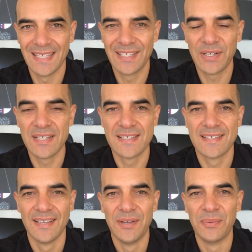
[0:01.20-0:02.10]
Hey
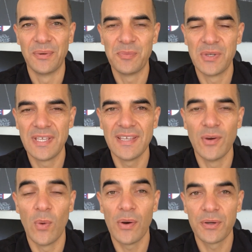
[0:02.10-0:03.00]
guys, Wiremu
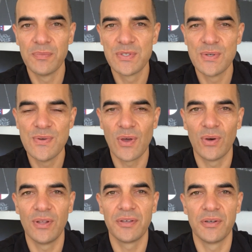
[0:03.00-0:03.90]
here. Welcome to the
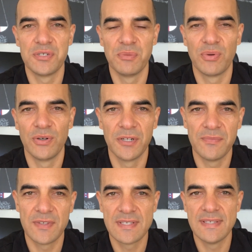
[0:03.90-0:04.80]
online coaching
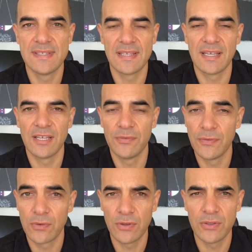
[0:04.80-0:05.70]
program. This is, if
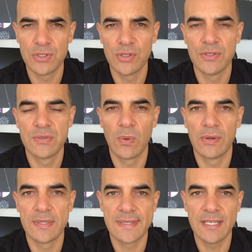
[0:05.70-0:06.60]
you've got the Journey to
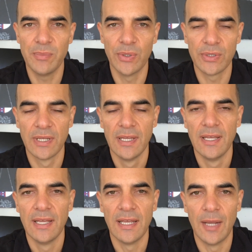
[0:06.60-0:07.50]
Wellness ebook,
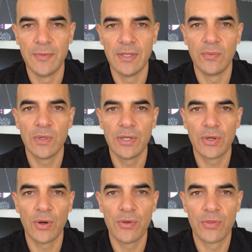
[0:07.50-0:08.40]
then we're going to
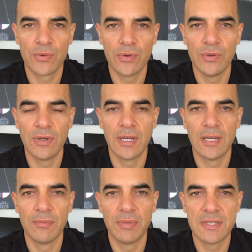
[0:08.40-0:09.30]
go through
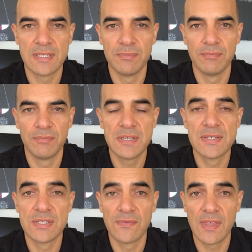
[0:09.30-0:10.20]
bits and
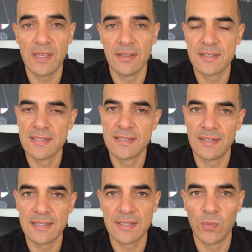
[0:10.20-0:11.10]
pieces of that. This is
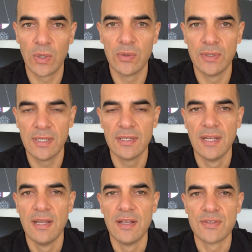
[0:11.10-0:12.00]
lesson 1 on that.
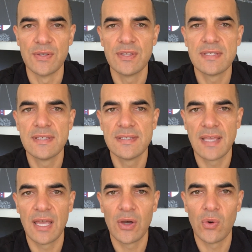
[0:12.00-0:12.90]
So this is
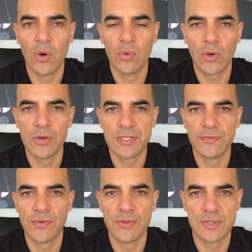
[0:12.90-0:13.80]
our coaching
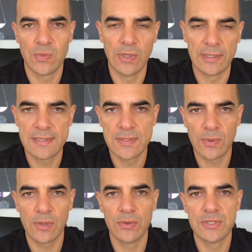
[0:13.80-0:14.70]
for this week. This is
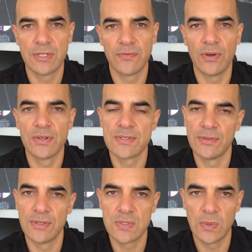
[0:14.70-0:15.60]
what I want you to focus
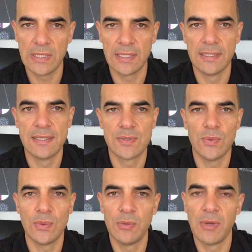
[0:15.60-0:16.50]
on this week, and it's
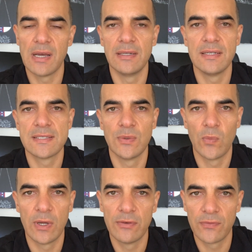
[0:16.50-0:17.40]
all about lesson
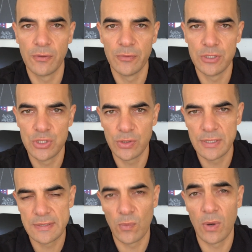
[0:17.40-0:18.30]
1 from the
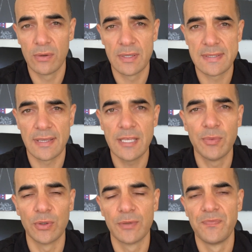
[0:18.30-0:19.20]
Journey to Wellness
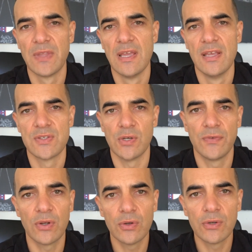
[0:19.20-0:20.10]
ebook. So if
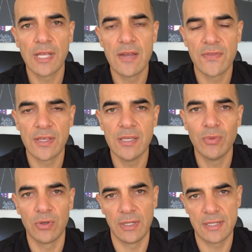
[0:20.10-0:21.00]
you don't already have that
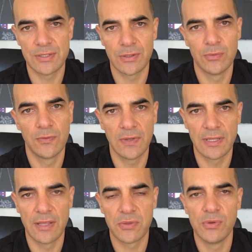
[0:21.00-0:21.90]
ebook, let us know and we'll flick
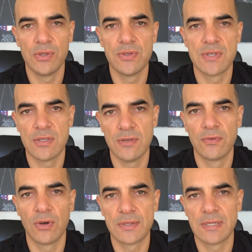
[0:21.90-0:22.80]
that through to you so that
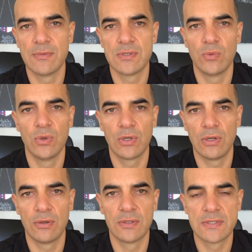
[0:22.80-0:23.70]
you've got something to work
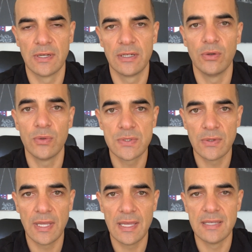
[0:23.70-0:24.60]
alongside. It
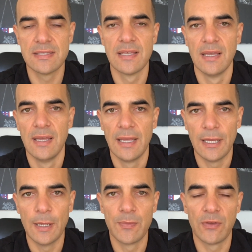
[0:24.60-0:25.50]
also has
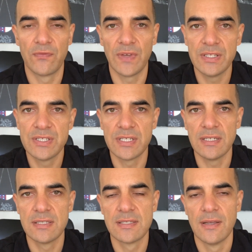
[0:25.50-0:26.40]
the fun
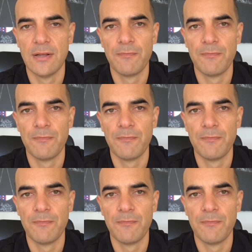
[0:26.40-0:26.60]
sheets,